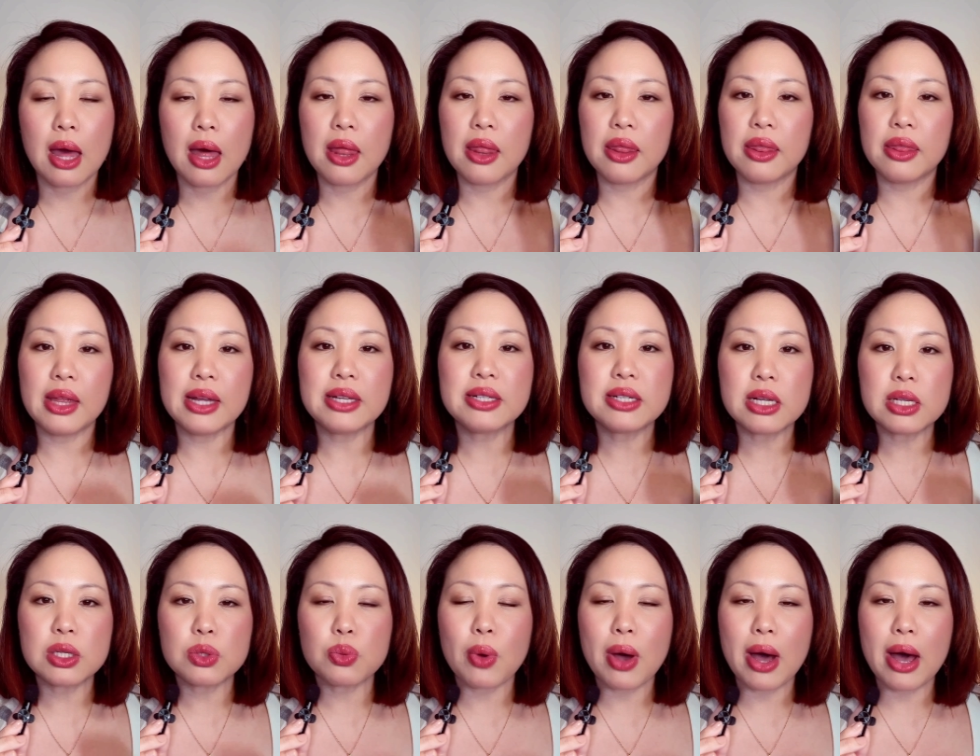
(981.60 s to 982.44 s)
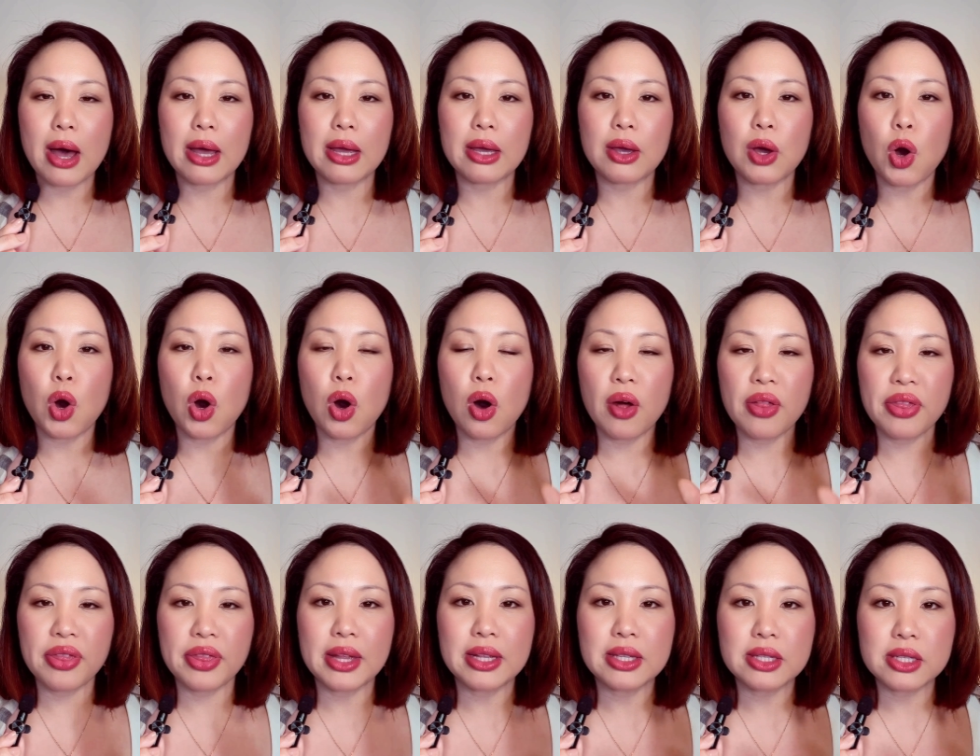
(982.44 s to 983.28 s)
This is why
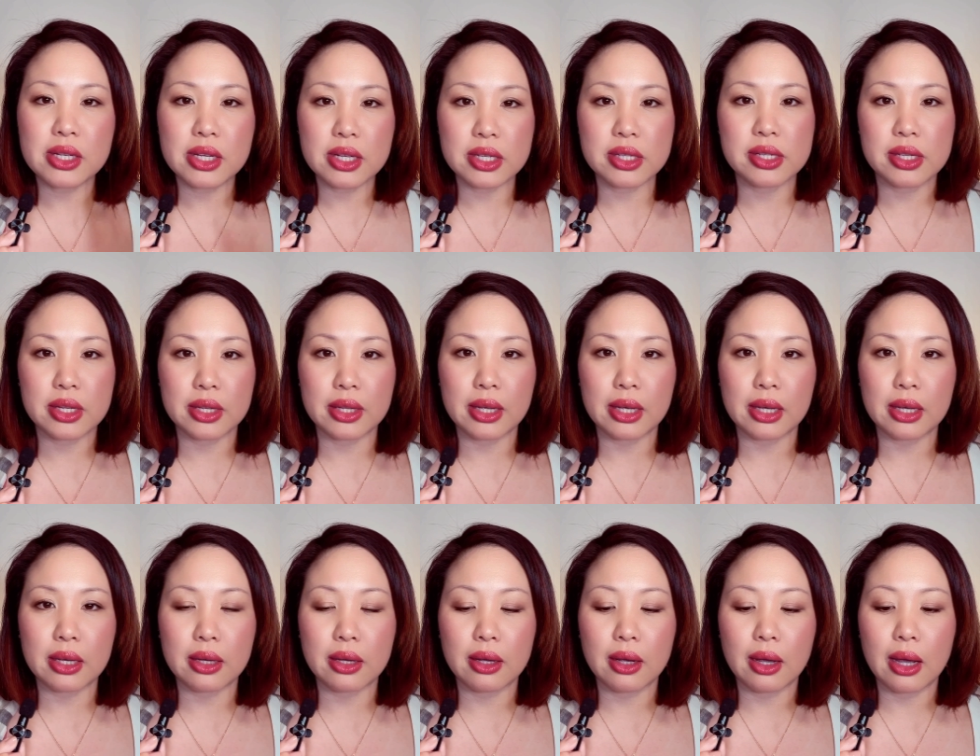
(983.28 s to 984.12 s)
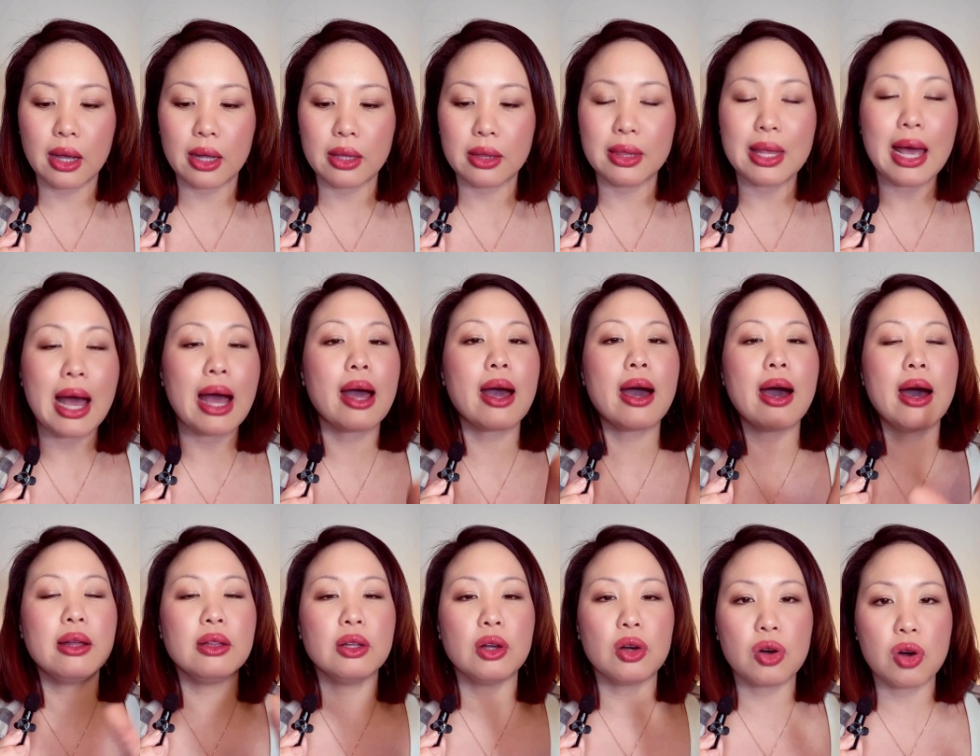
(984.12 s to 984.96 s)
authenticity and that
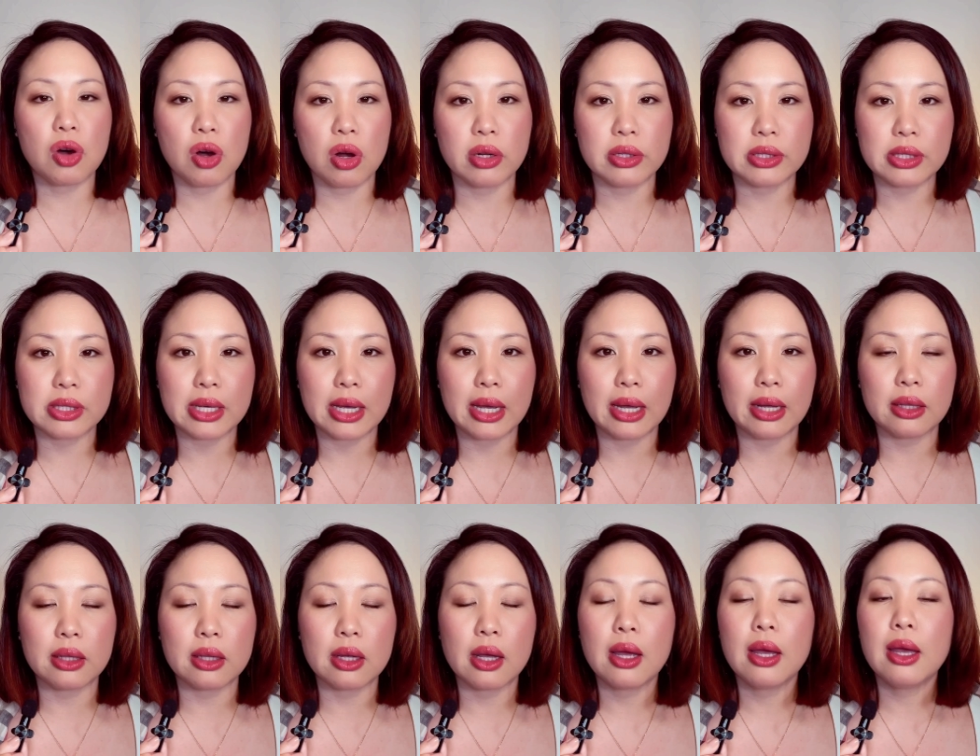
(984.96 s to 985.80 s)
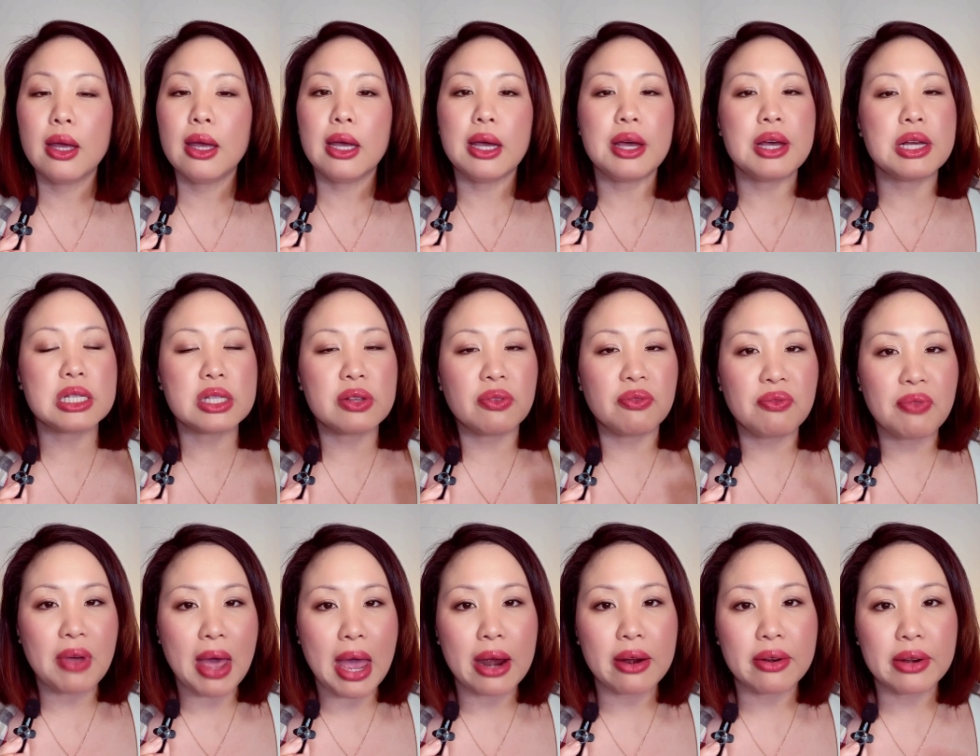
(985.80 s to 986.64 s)
kind of content is
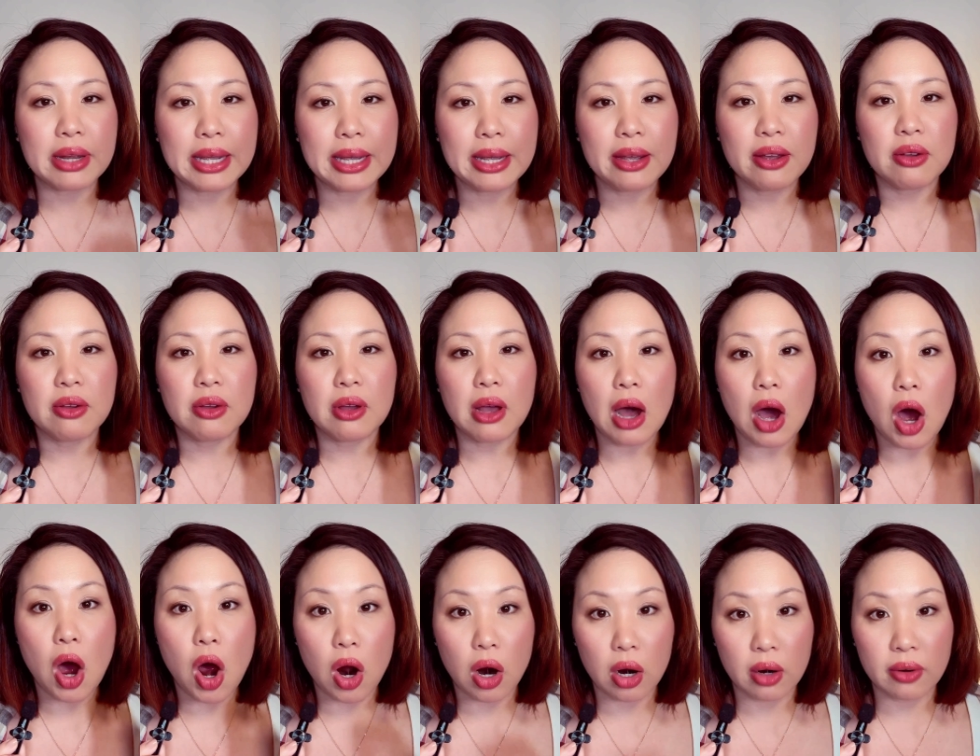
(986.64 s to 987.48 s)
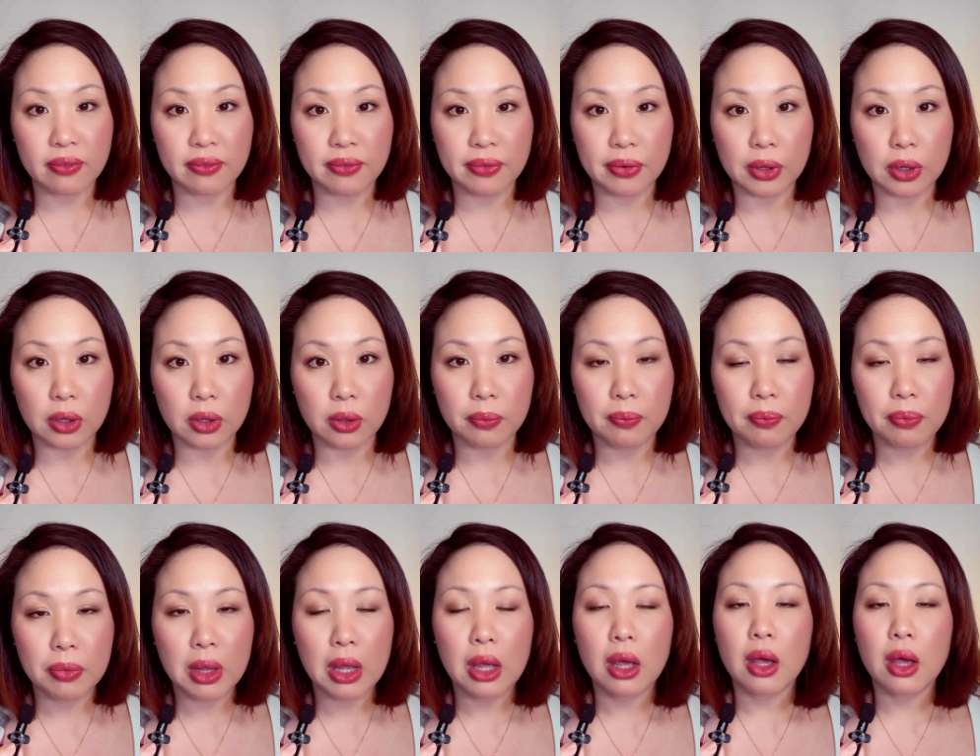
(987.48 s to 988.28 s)
very harmful.